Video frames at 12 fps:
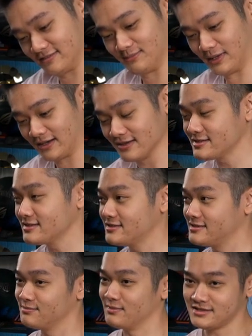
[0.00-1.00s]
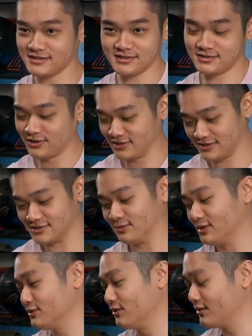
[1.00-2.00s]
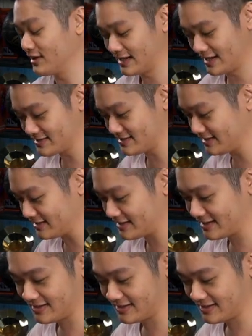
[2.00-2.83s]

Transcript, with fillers: because Mr. John is the one who organized it.